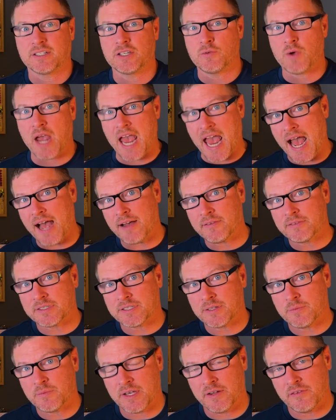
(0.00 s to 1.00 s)
You have
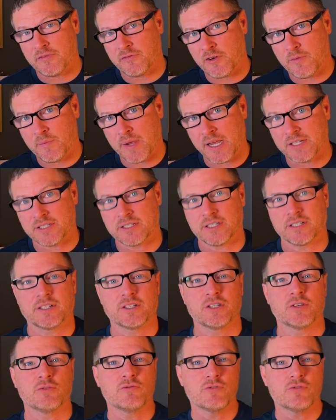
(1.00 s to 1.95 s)
some information,